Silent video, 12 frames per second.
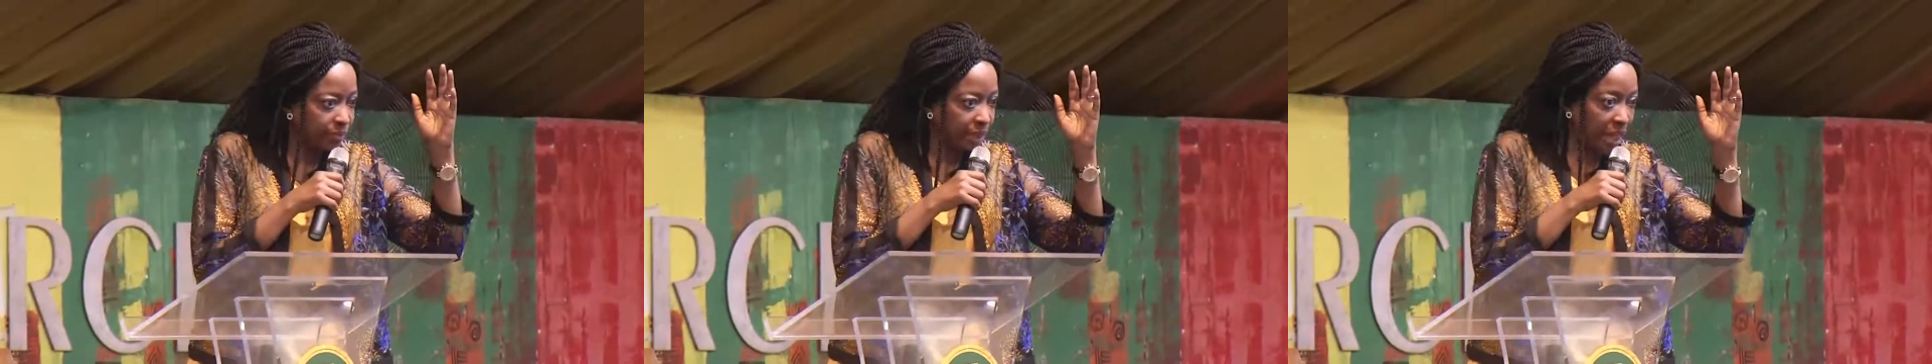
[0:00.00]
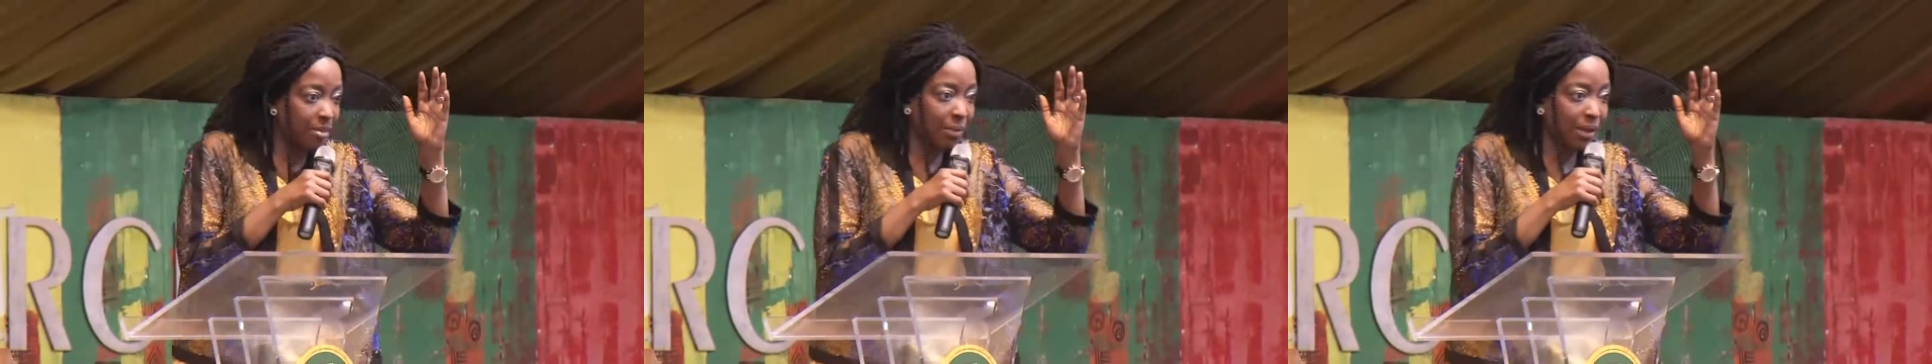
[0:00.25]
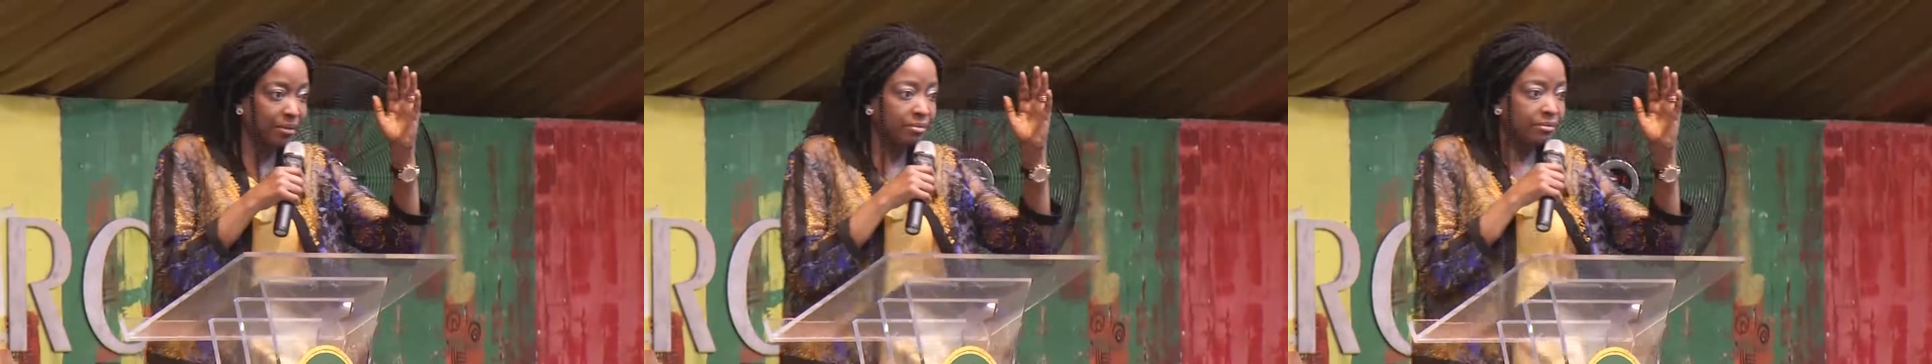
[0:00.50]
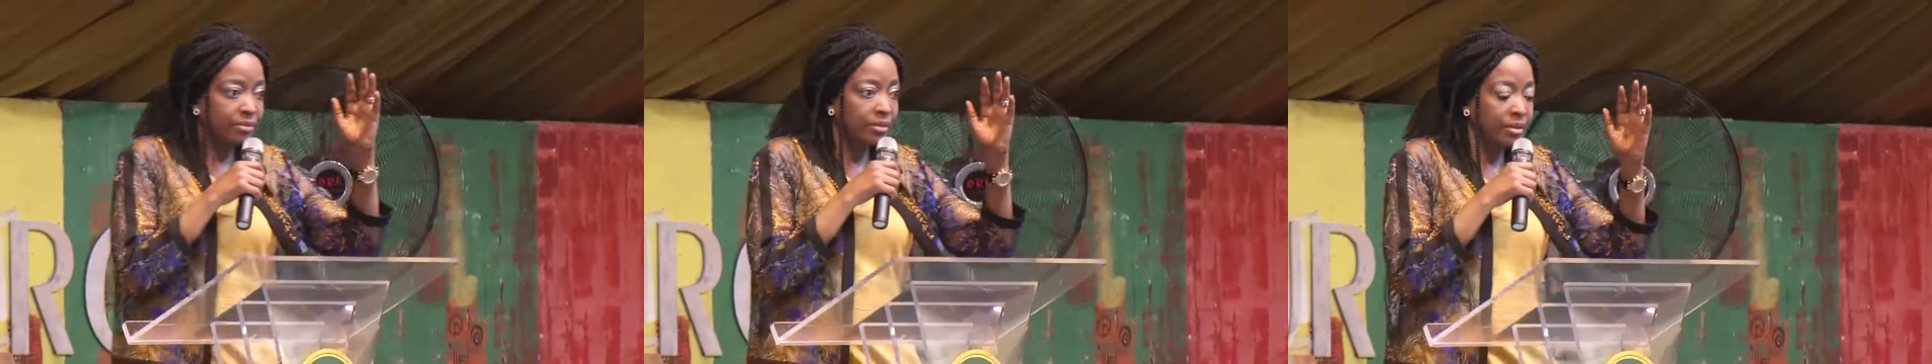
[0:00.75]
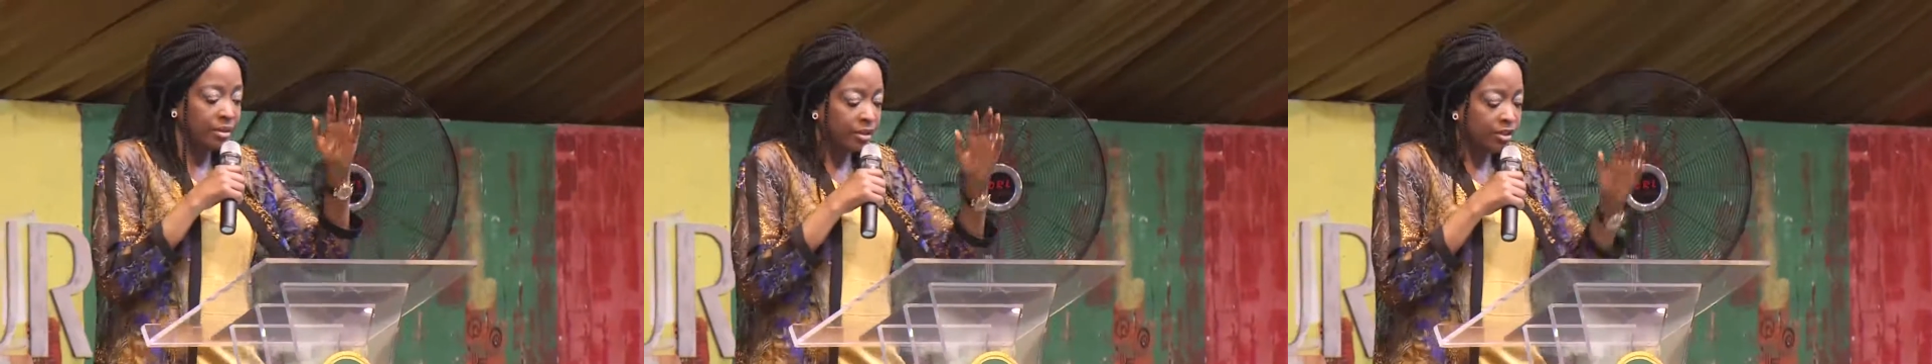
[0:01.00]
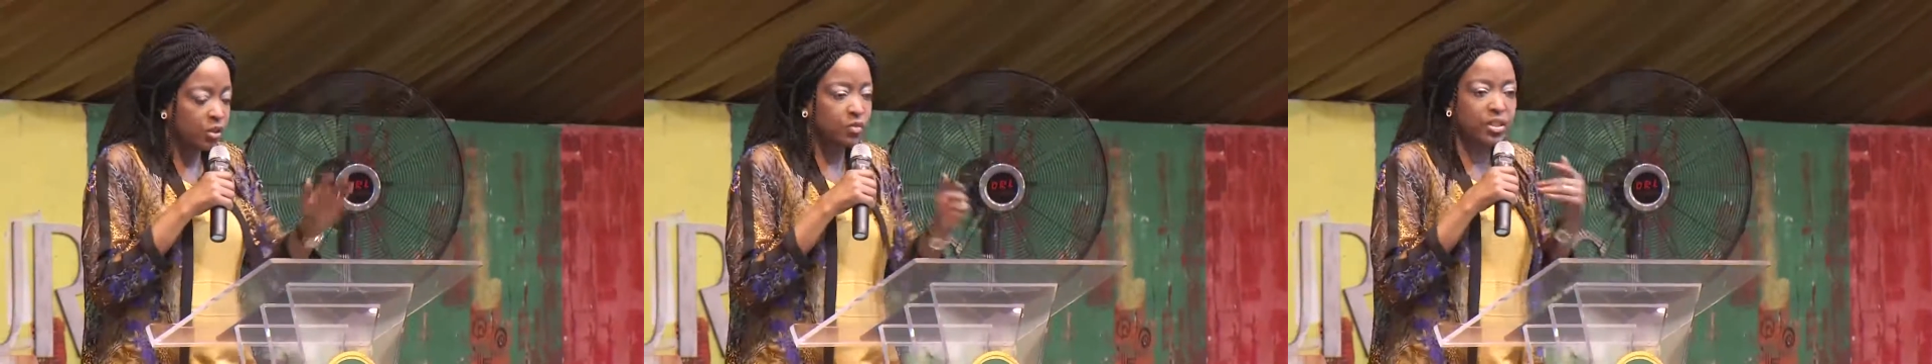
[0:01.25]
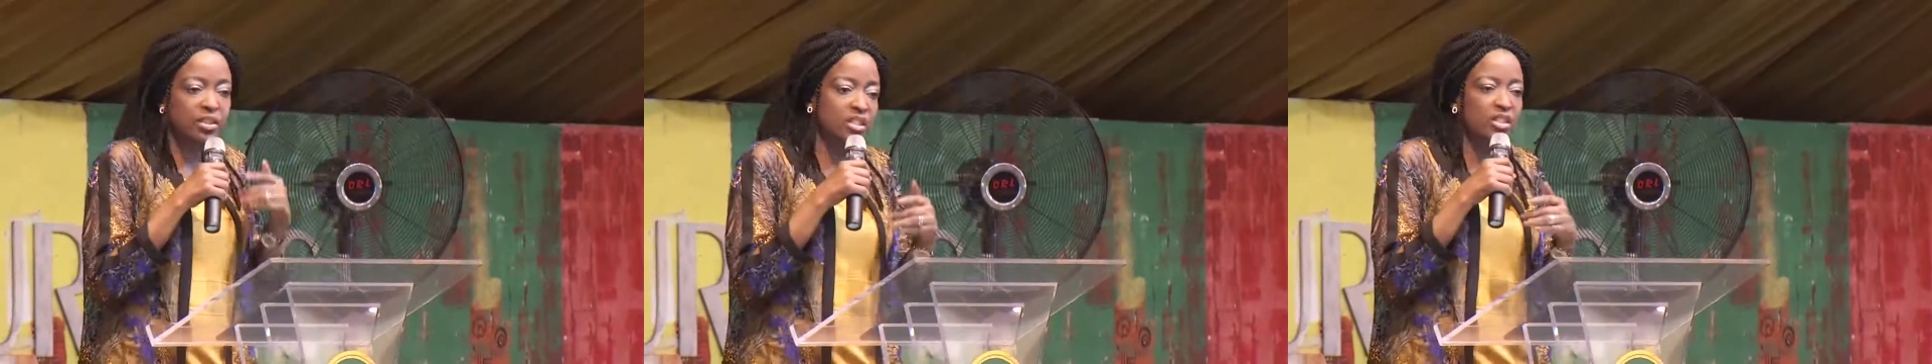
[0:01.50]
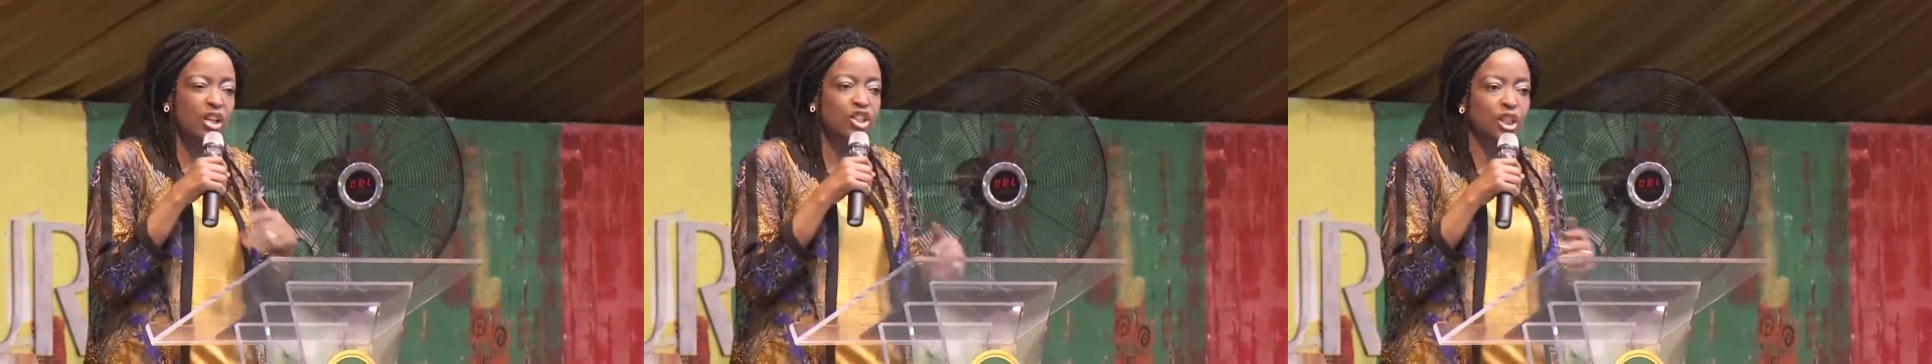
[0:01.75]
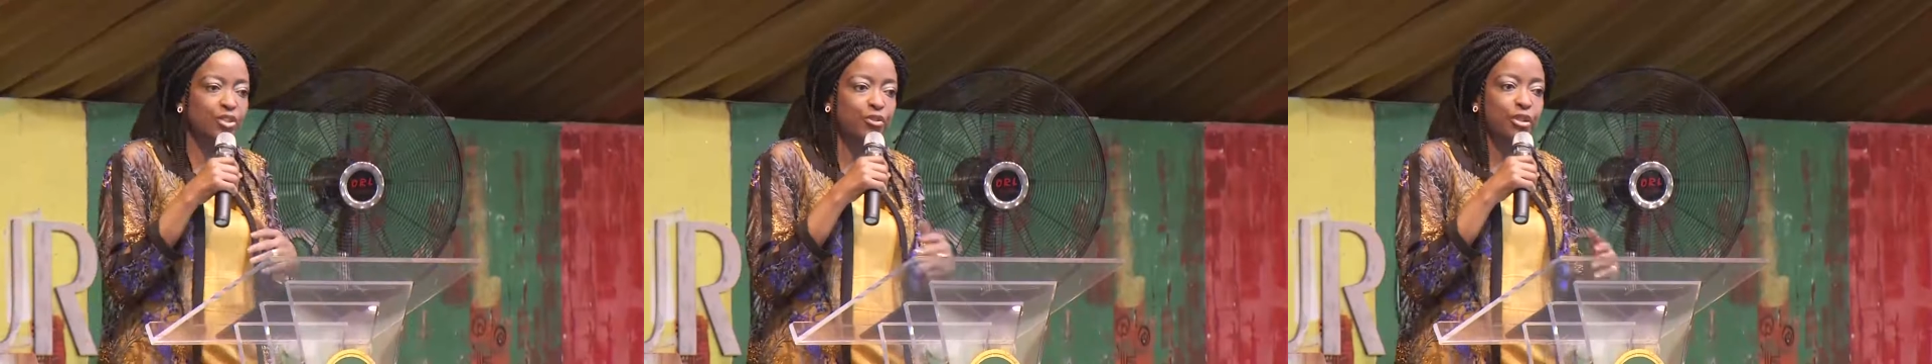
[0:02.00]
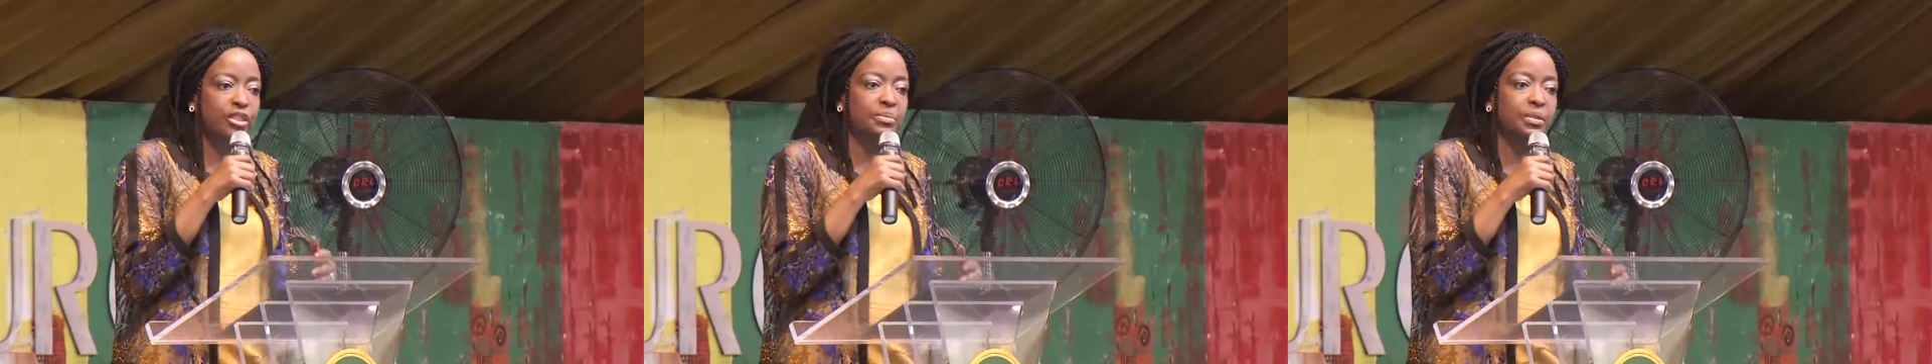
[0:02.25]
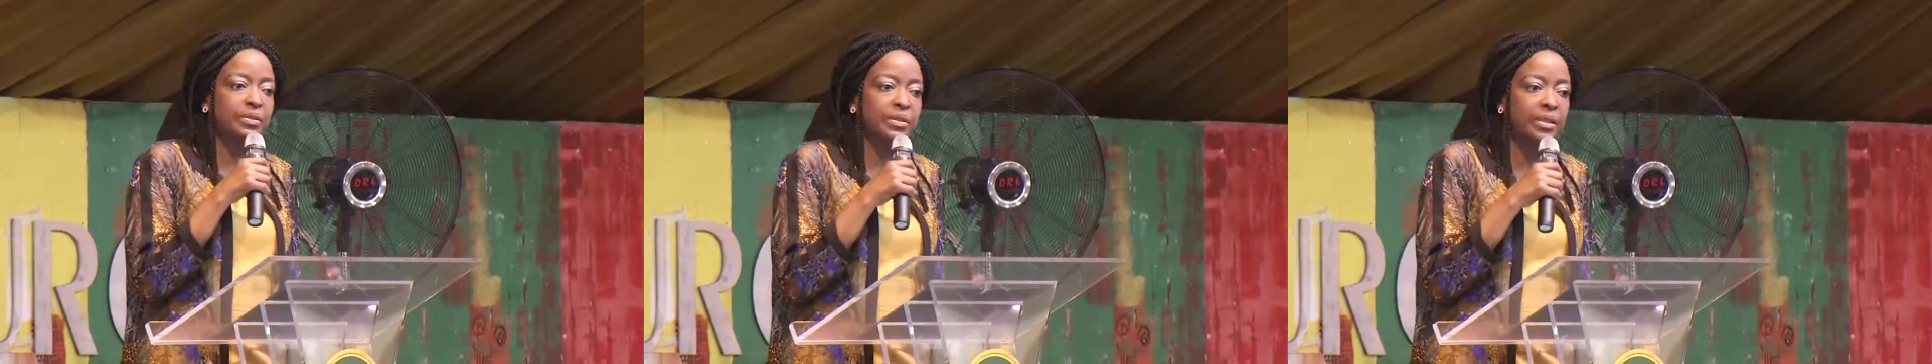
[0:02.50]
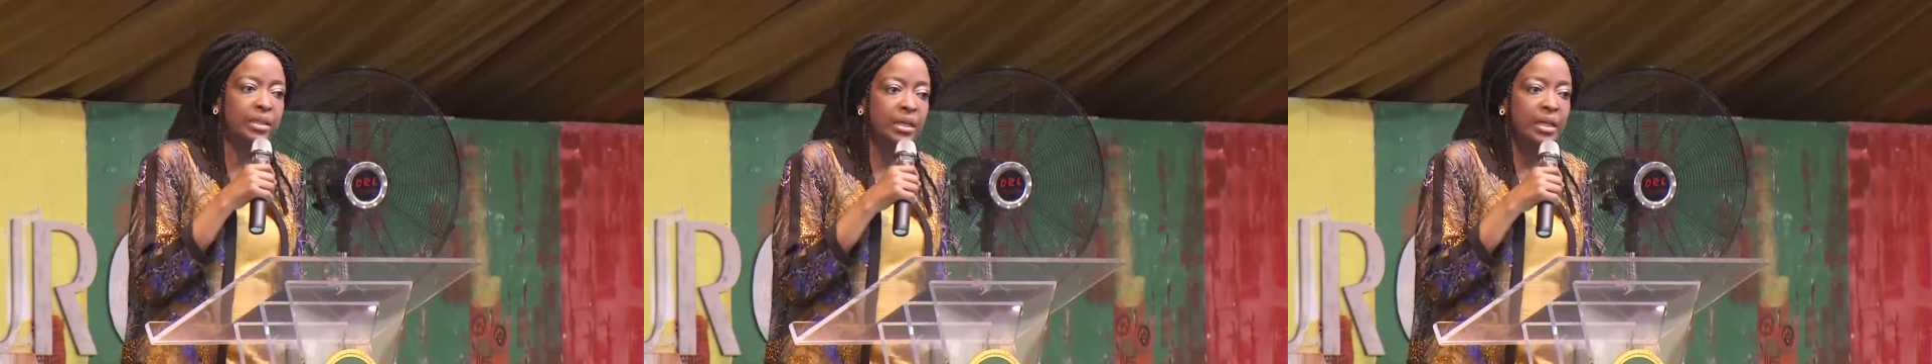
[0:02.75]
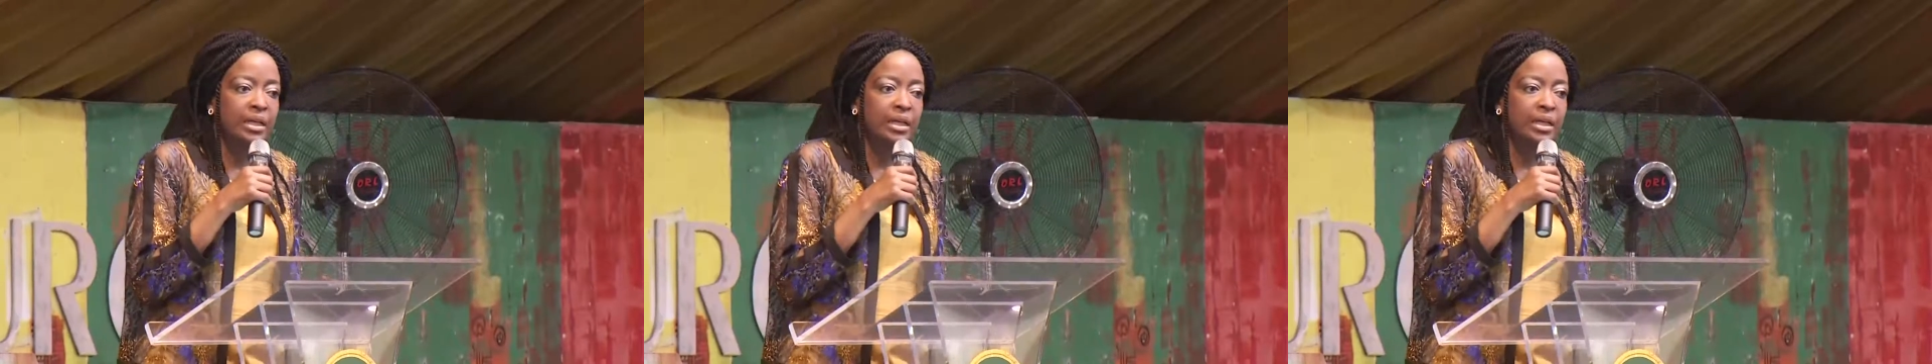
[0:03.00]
Amen. So this is not just for Timothy.